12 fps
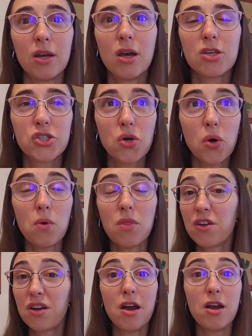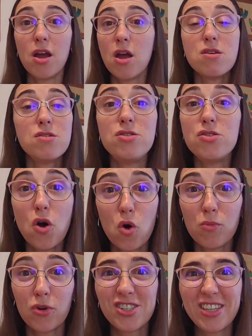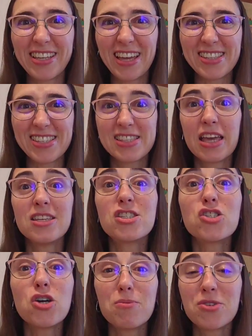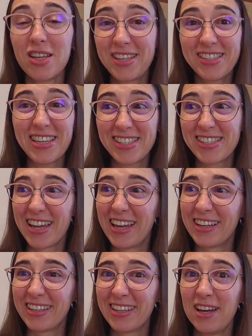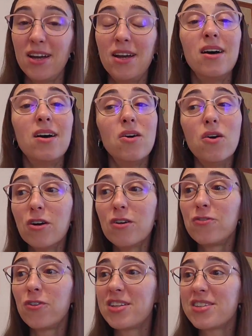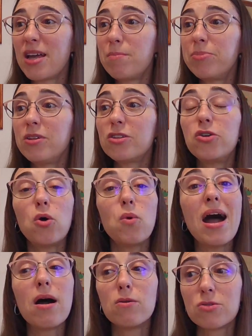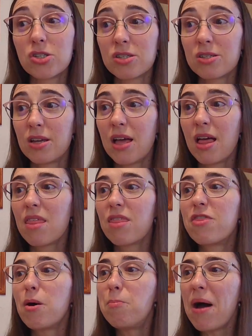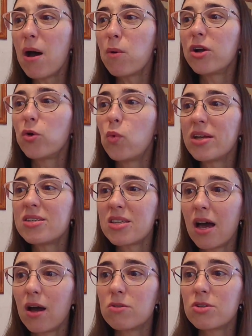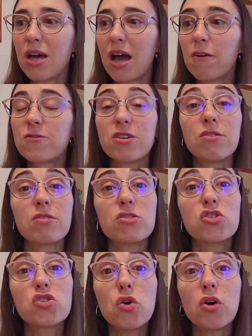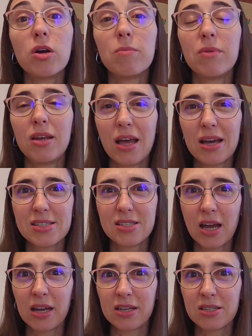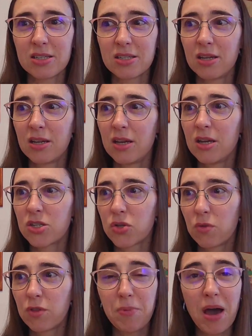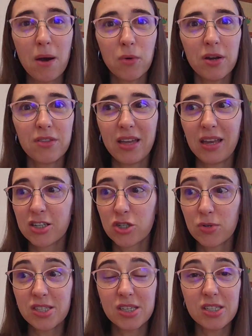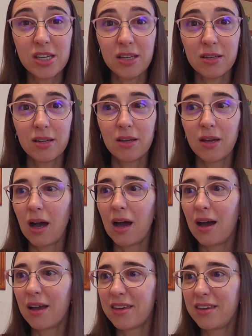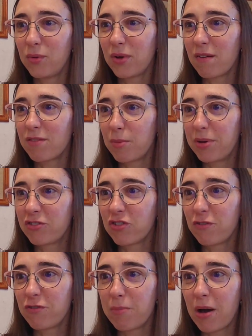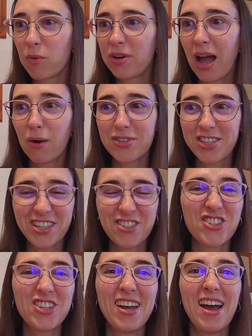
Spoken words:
So there are no more tickets. They stopped existing. Or, for example, go out. The power went out after the storm last night. So the power, the electricity, here we have the picture of a power outage.